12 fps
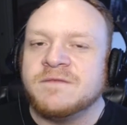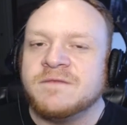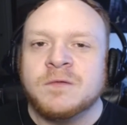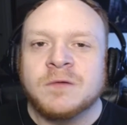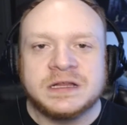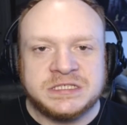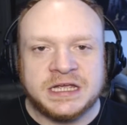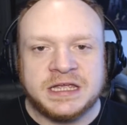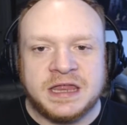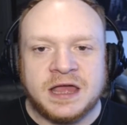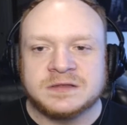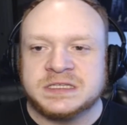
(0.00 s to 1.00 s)
If you want to check
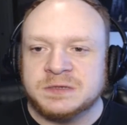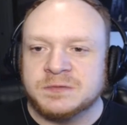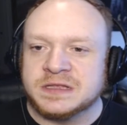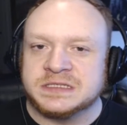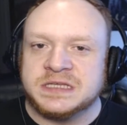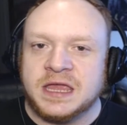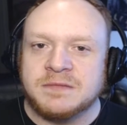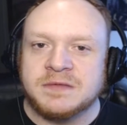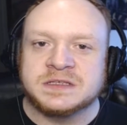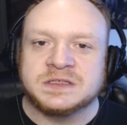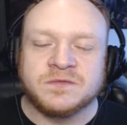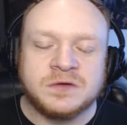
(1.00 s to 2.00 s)
it out and see what this game
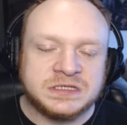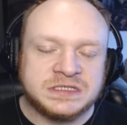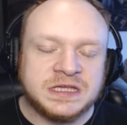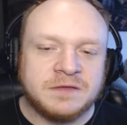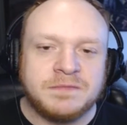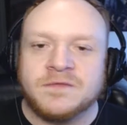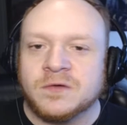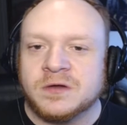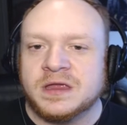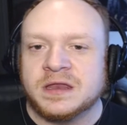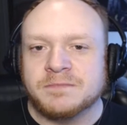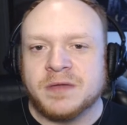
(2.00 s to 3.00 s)
is for yourself before
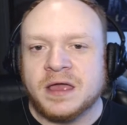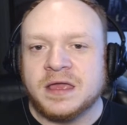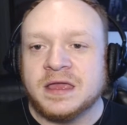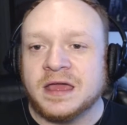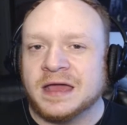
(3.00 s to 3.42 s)
you end up buying it,